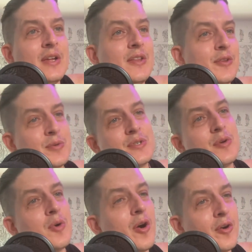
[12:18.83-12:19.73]
There was
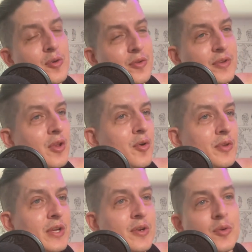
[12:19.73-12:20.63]
no article of
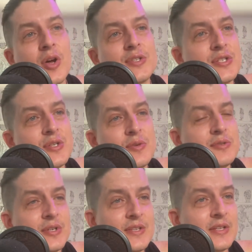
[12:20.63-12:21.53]
clothing, no lost shoes
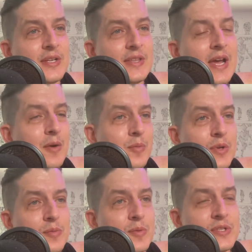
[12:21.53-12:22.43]
or anything like that,
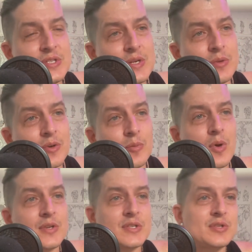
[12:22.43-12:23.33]
what you would see when there
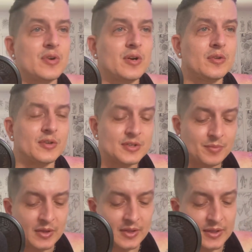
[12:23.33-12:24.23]
was a struggle or
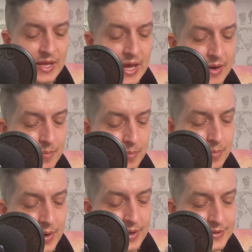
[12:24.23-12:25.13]
something like that.
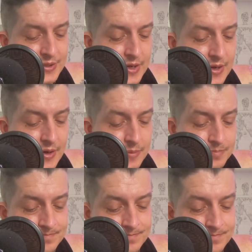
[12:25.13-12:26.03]
But
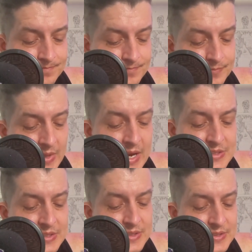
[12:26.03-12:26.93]

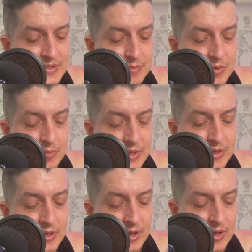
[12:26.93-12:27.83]
accidents seem to be